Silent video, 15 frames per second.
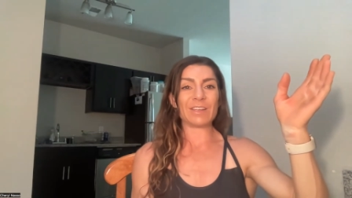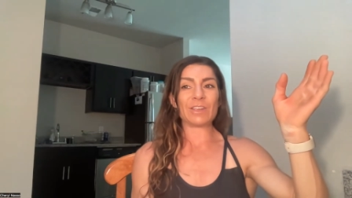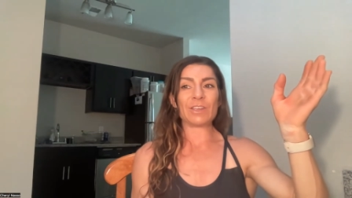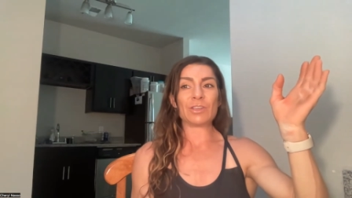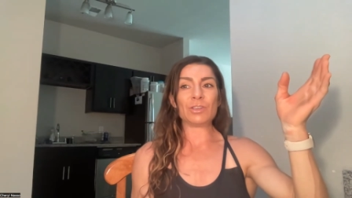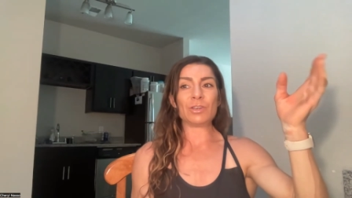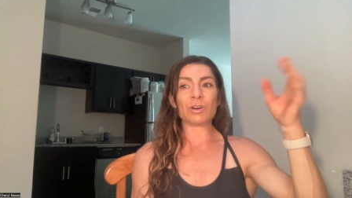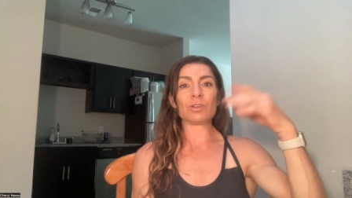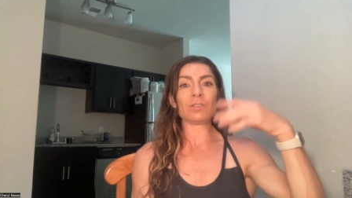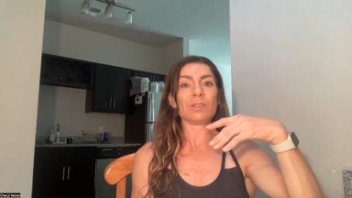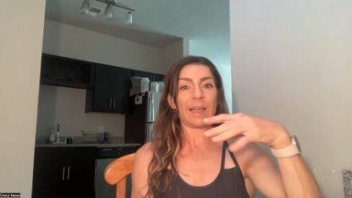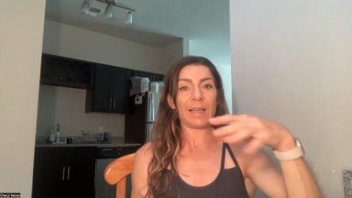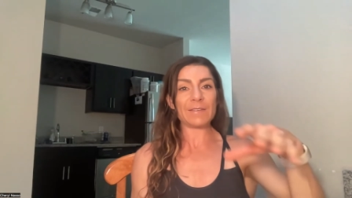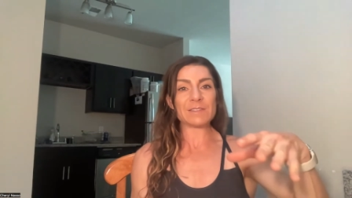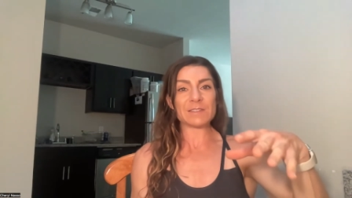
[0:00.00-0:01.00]
Your
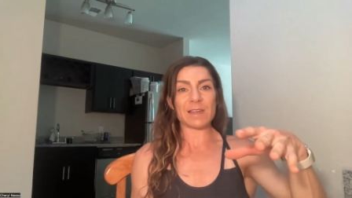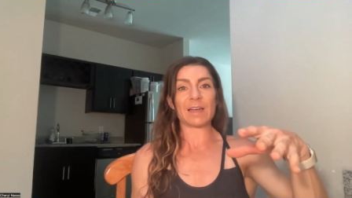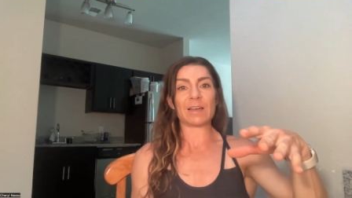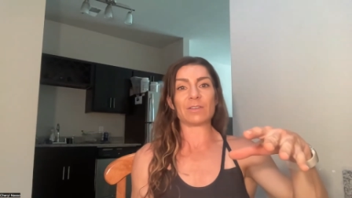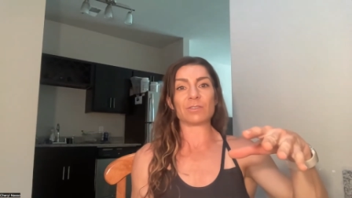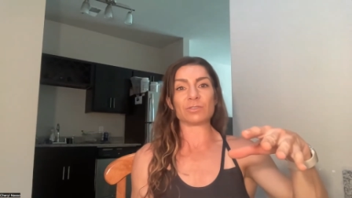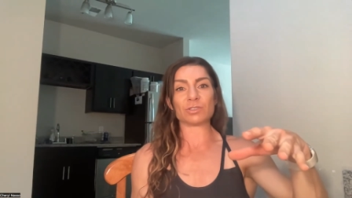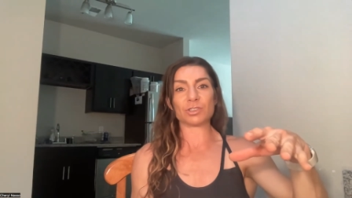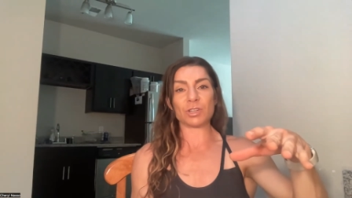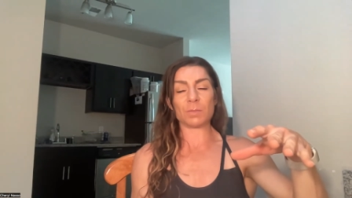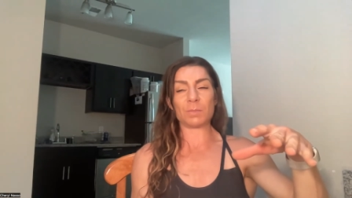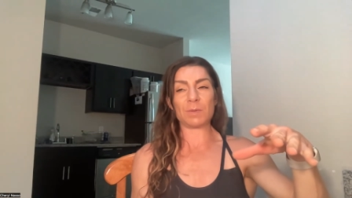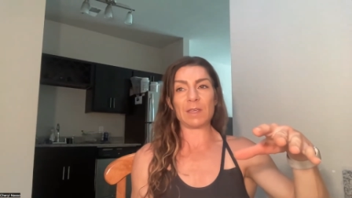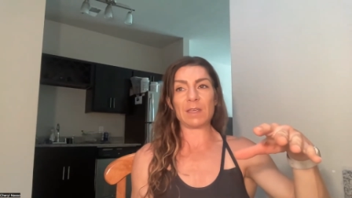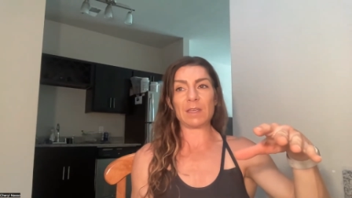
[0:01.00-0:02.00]
lifestyle
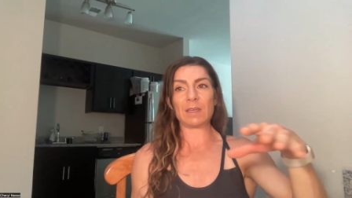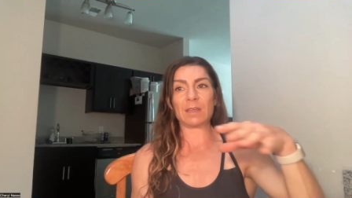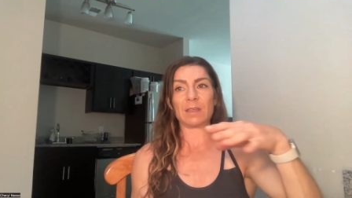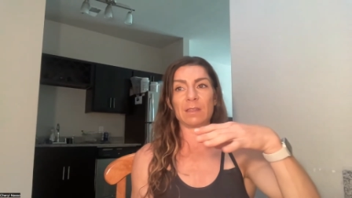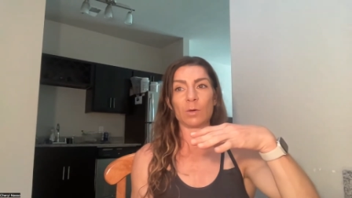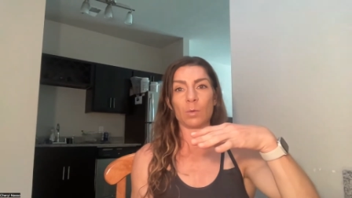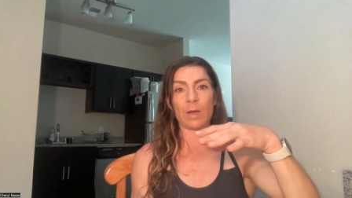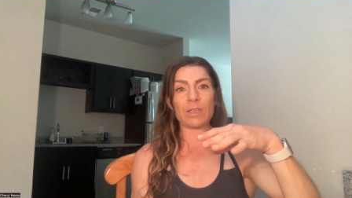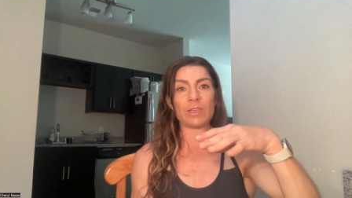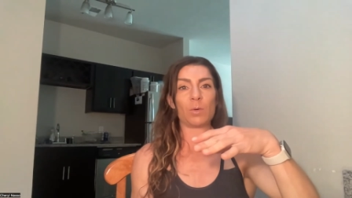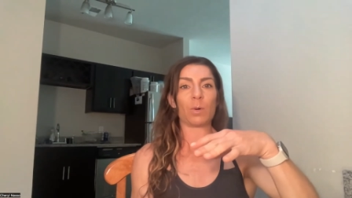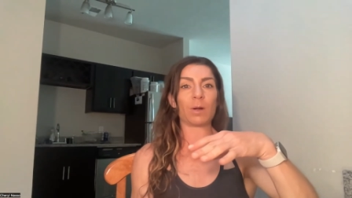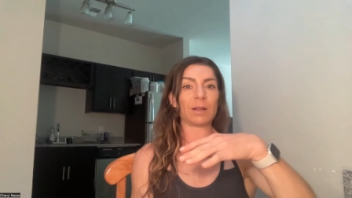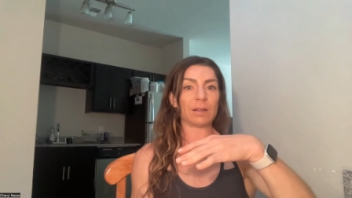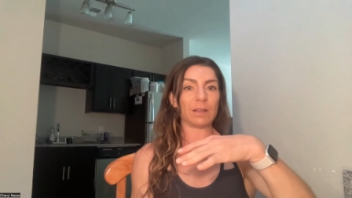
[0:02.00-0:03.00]
should be the way you
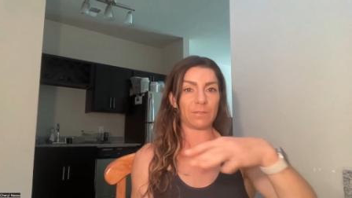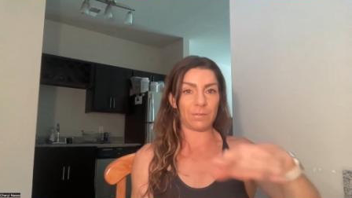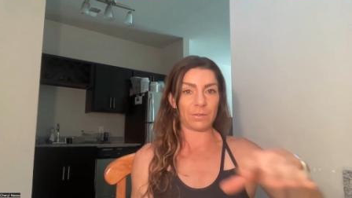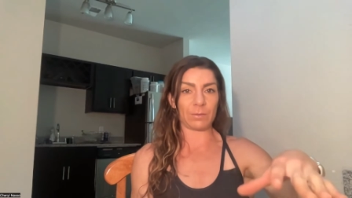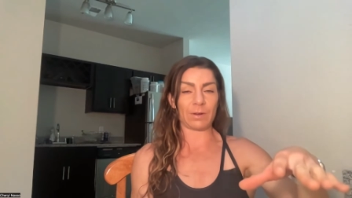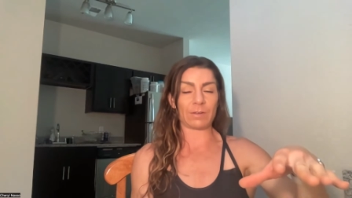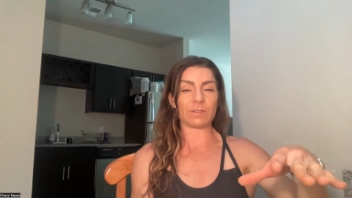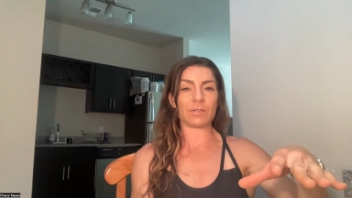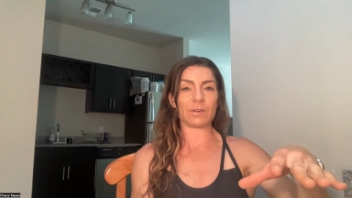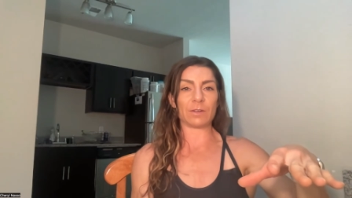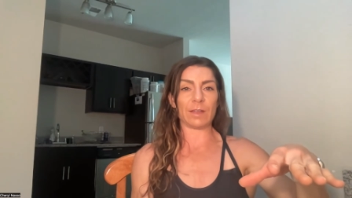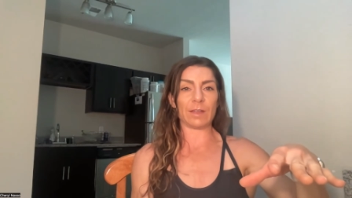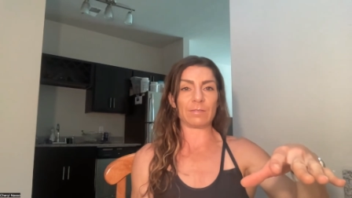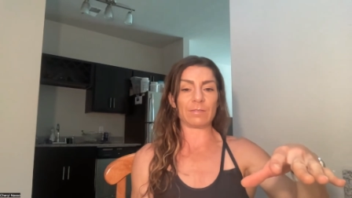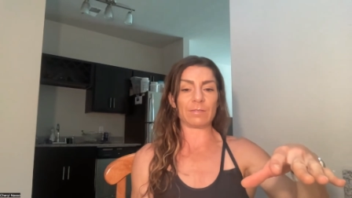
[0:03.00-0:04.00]
want to live for the rest of your
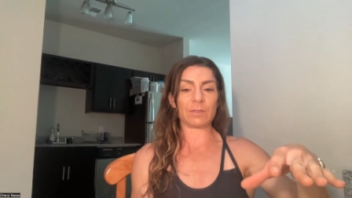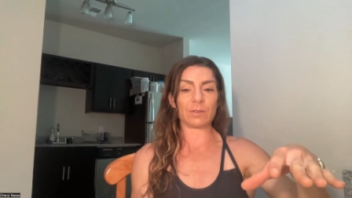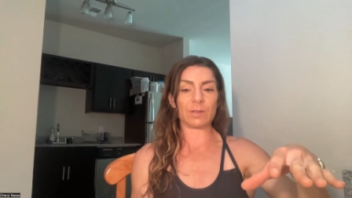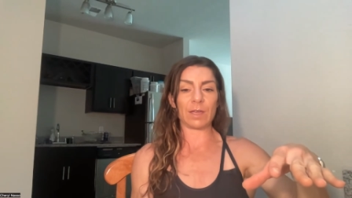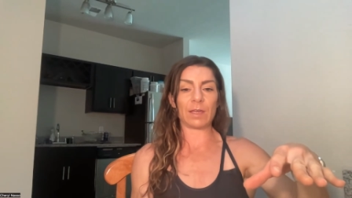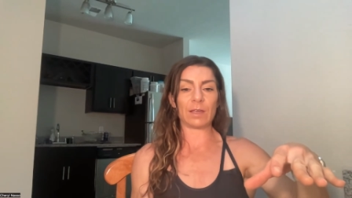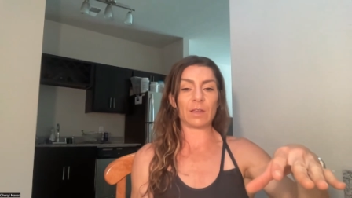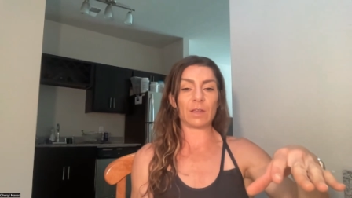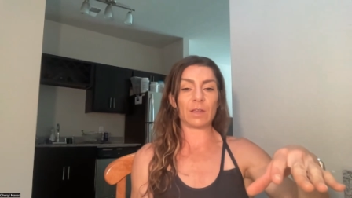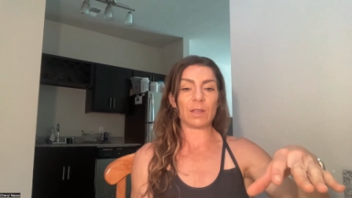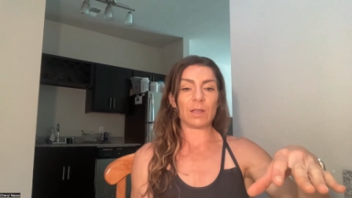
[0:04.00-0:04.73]
life. Okay.